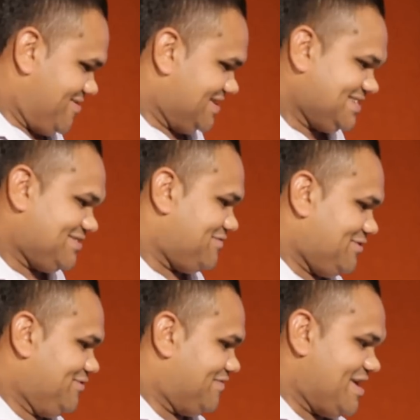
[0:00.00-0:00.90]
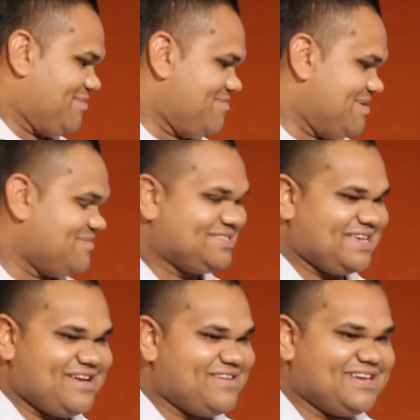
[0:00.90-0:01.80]
and just a few family members
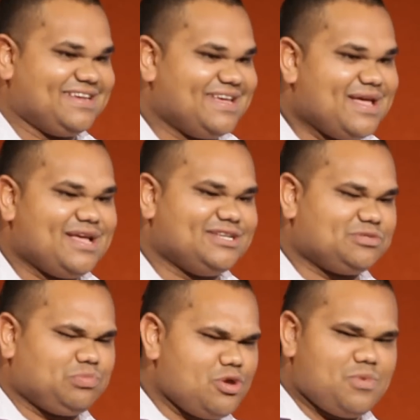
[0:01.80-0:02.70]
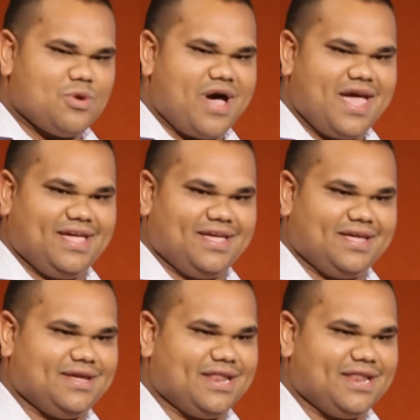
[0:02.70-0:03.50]
there, and just blew me away,